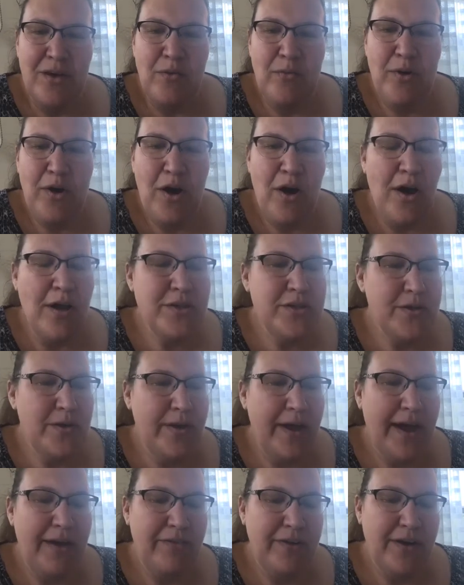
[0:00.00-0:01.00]
We're also
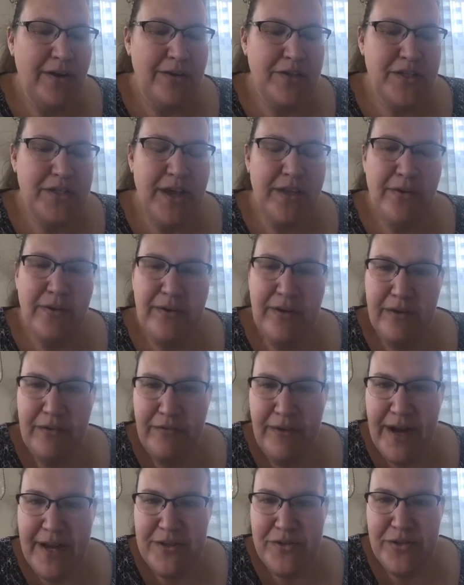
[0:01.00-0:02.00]
having our Southern
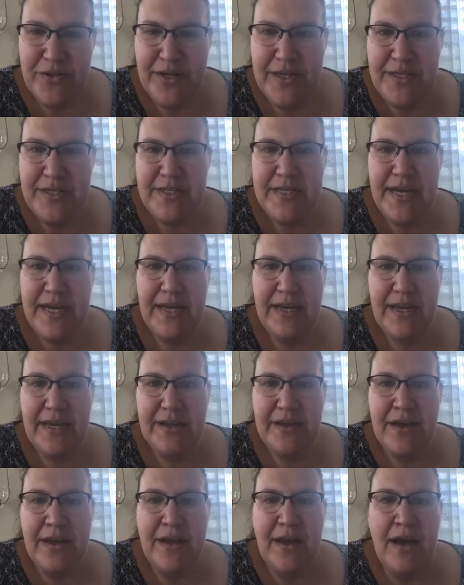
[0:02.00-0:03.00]
advisor is
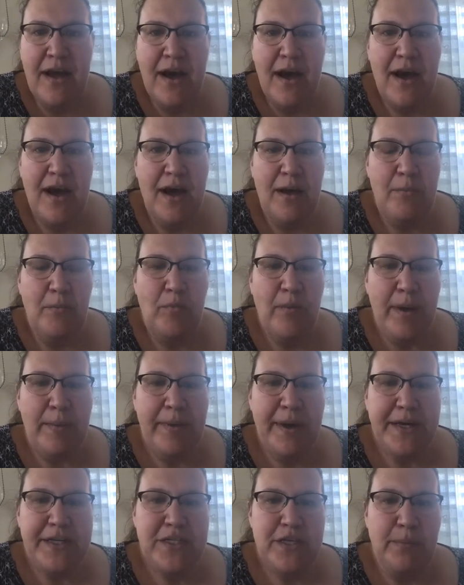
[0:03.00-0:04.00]
taking
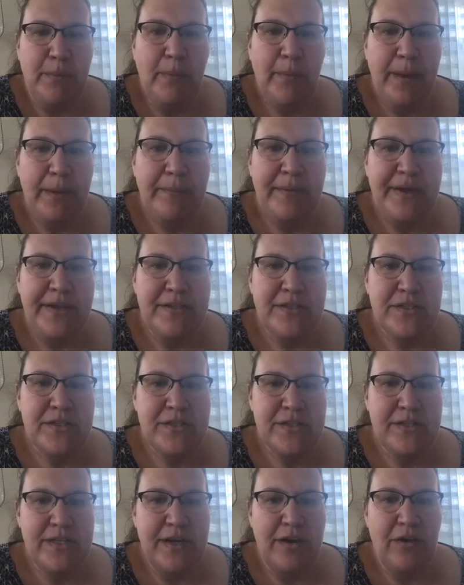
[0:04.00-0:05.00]
WebEx appointments
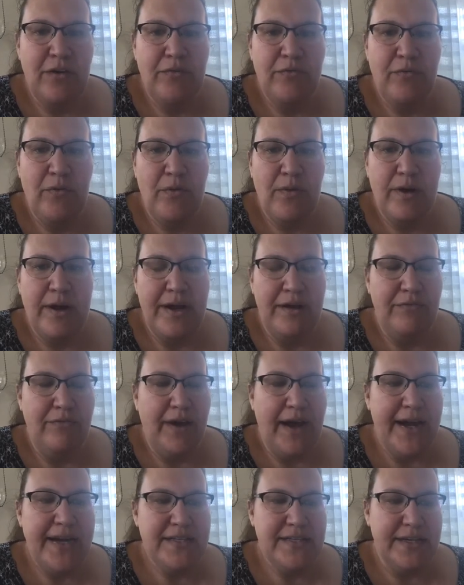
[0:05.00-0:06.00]
still for
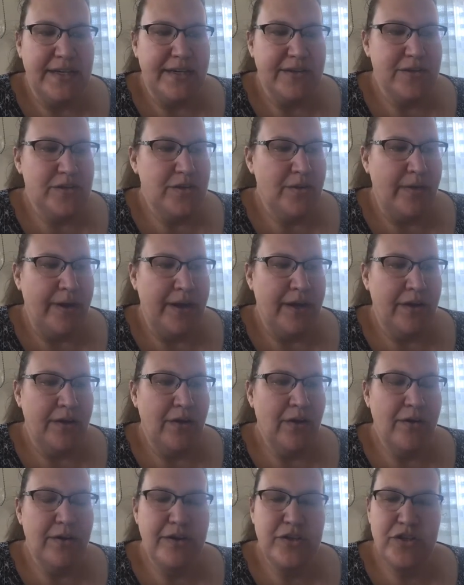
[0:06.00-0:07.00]
advising. So I
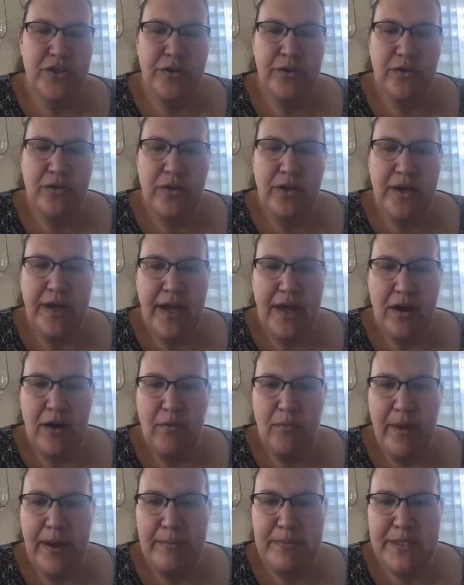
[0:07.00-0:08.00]
encourage you to look at
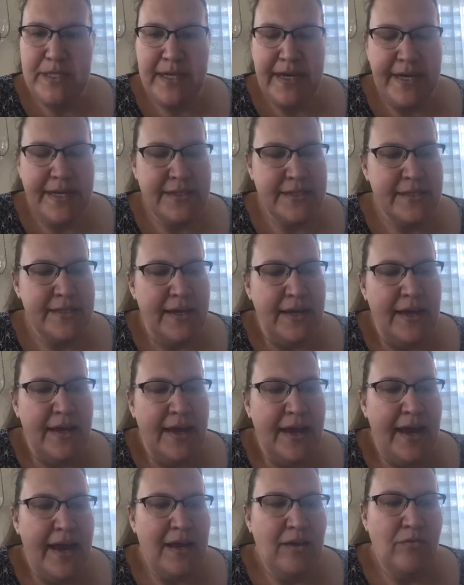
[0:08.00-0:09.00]
our websites
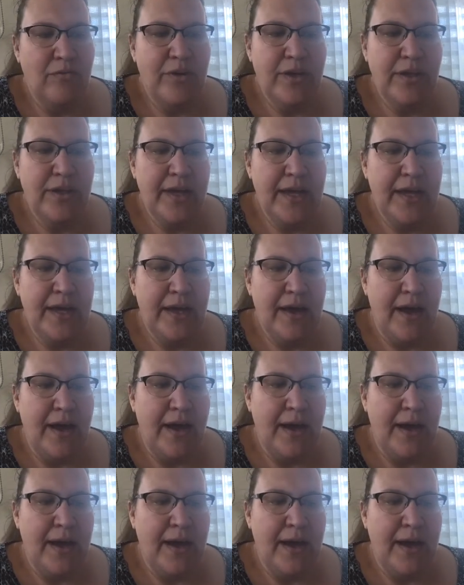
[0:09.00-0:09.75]
and really